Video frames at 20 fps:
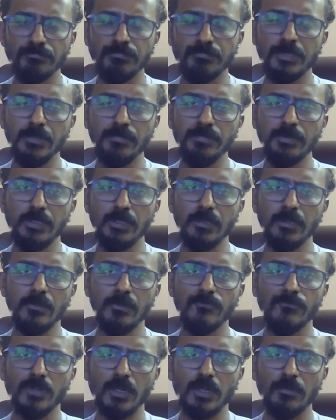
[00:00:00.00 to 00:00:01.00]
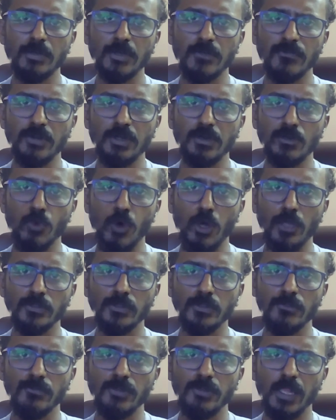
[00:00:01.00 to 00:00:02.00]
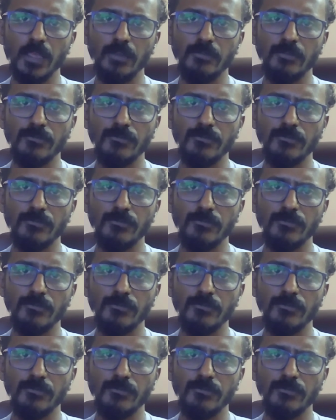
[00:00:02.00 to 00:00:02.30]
people from different walks of life.